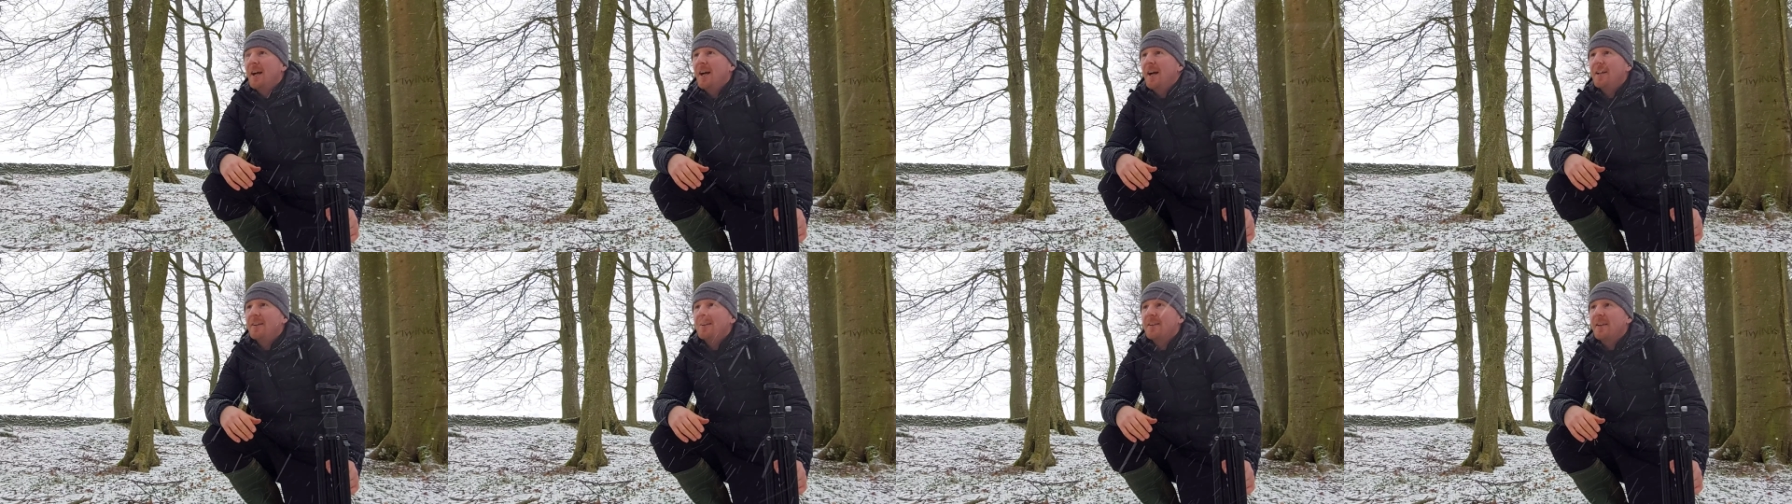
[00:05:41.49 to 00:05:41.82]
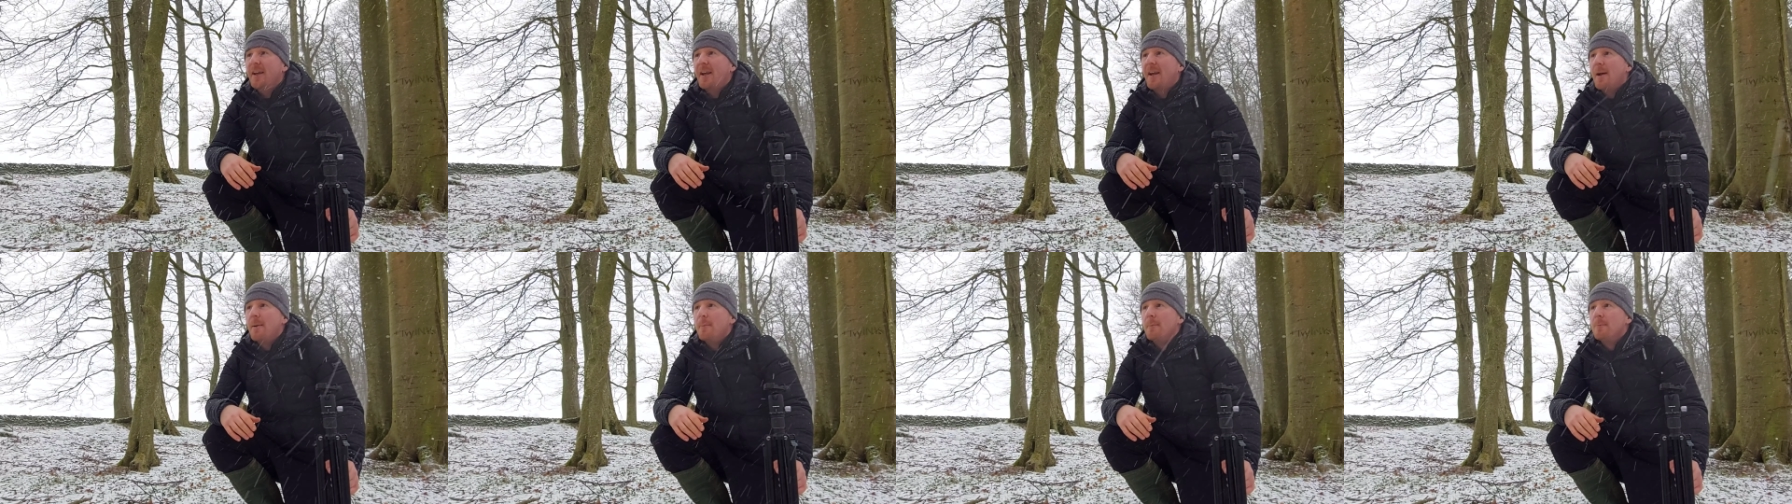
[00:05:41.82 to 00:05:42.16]
and
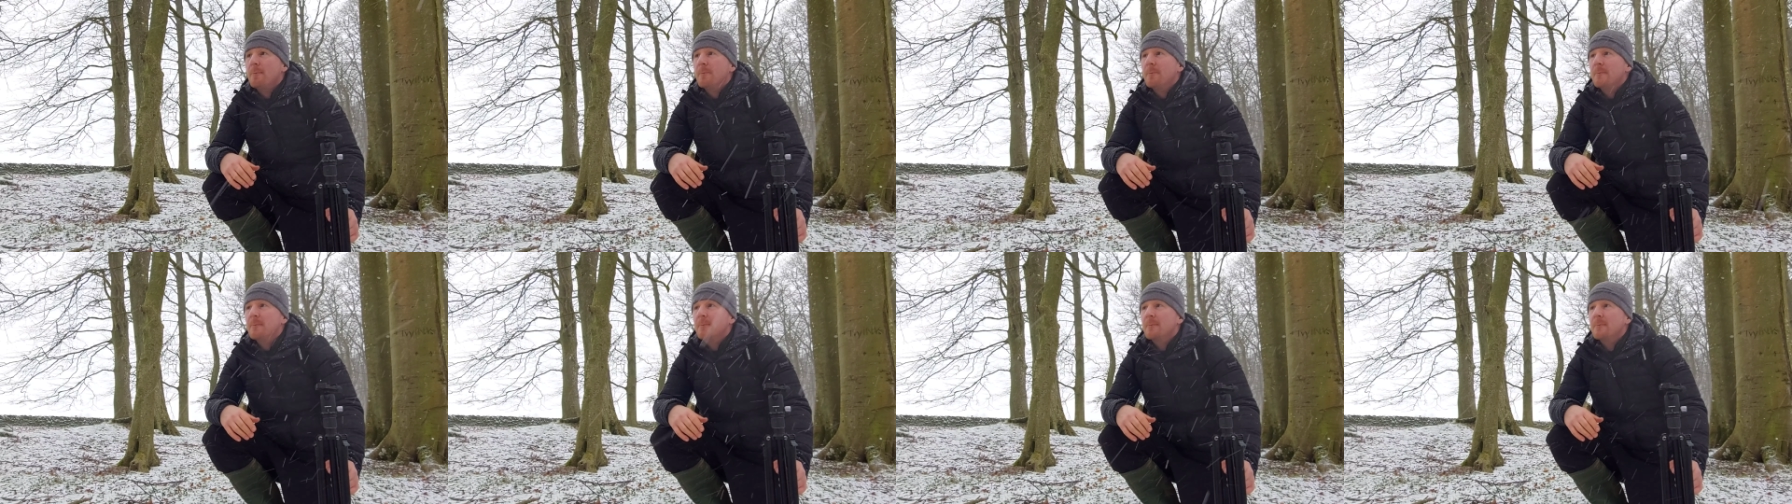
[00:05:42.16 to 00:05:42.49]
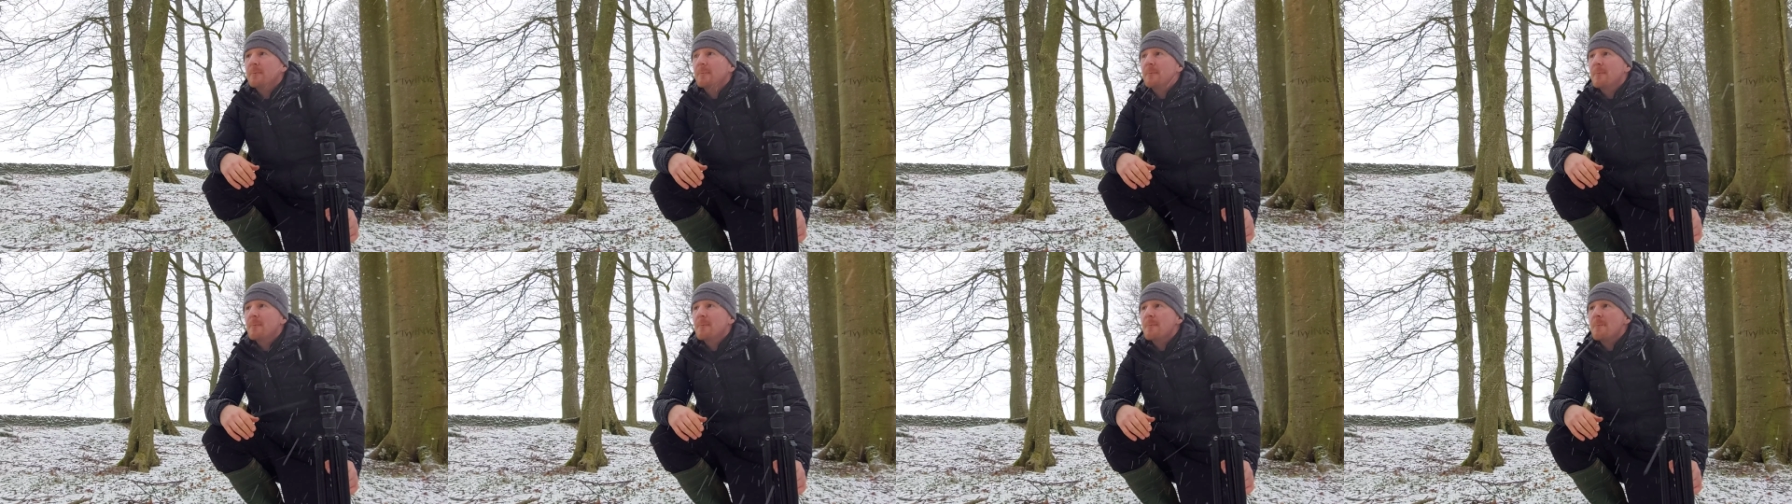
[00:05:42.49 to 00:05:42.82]

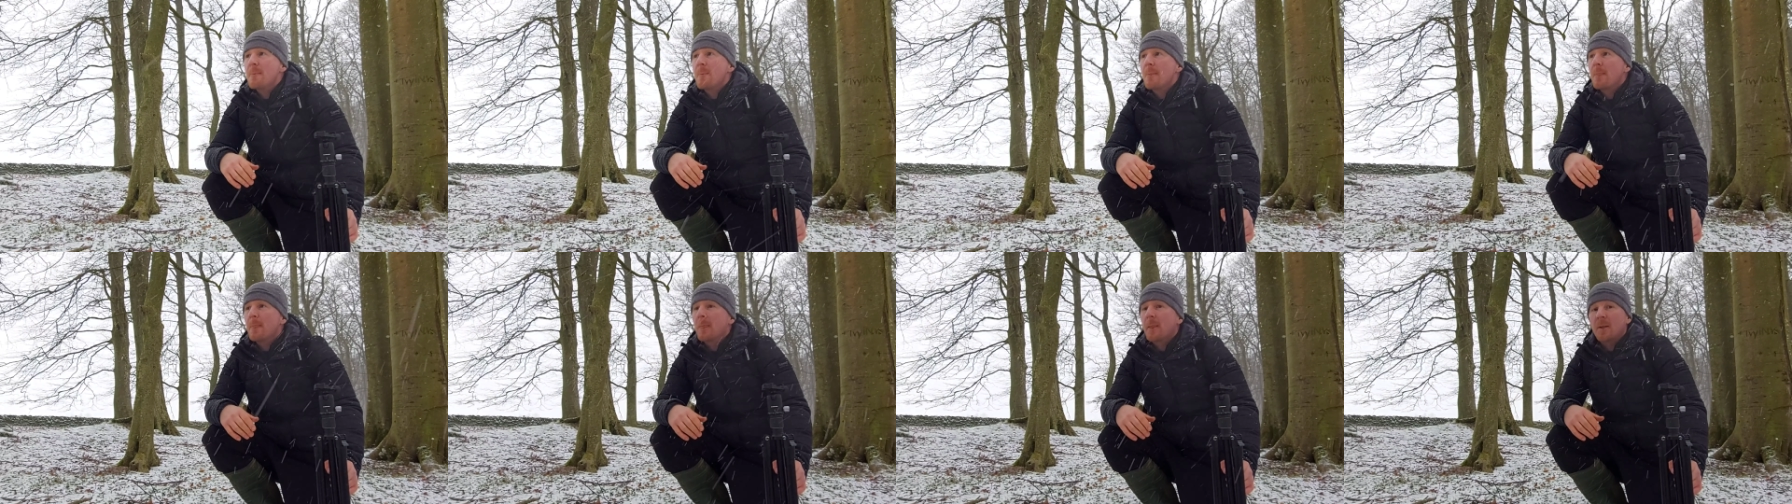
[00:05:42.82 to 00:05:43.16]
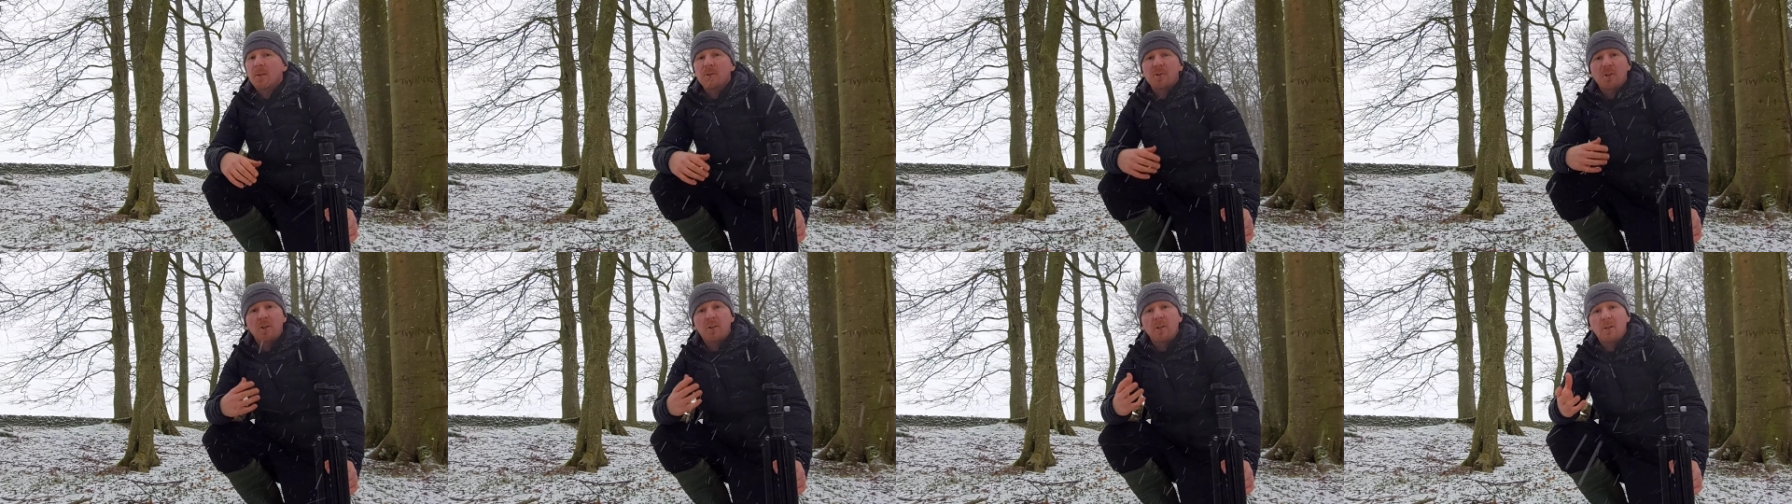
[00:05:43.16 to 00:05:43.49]

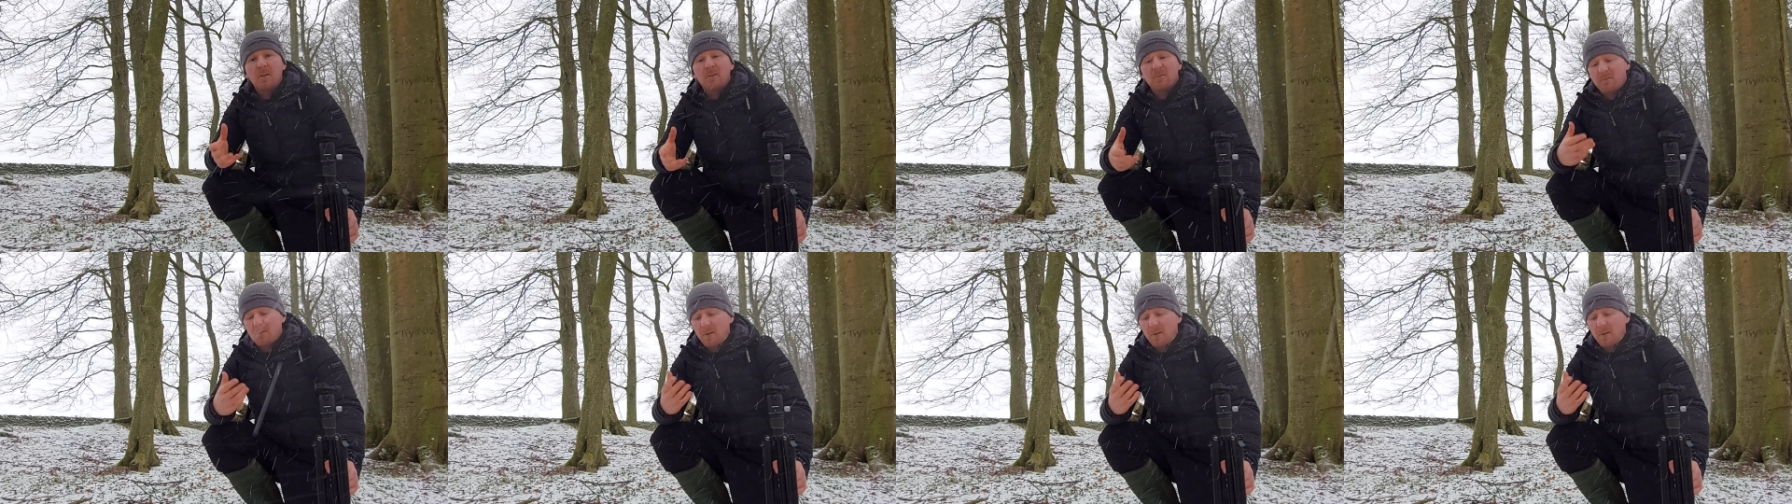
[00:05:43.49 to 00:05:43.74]
because um,